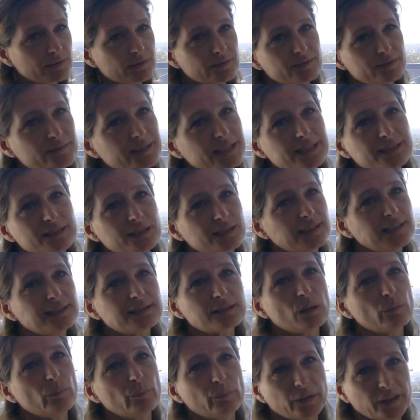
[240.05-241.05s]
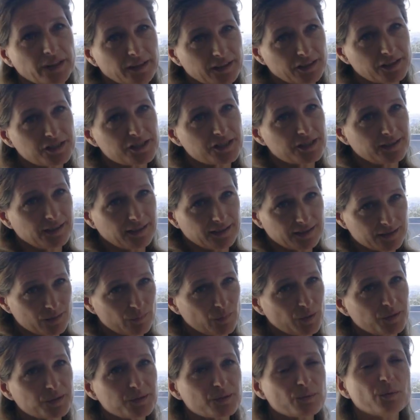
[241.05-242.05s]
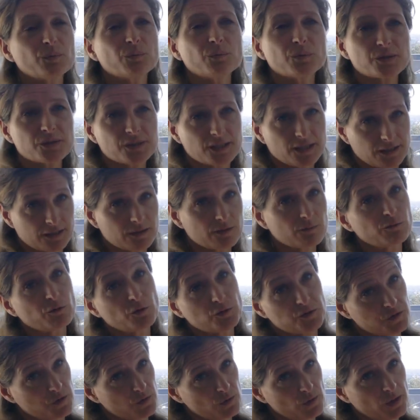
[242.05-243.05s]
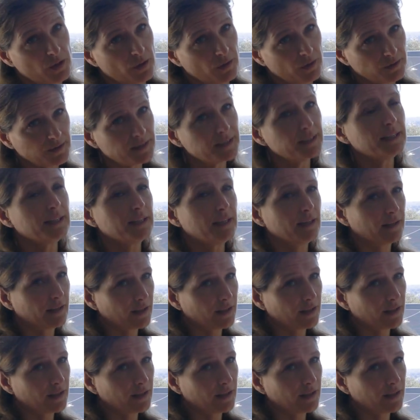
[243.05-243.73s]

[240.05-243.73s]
of these little pinkish things because we wanted first to learn,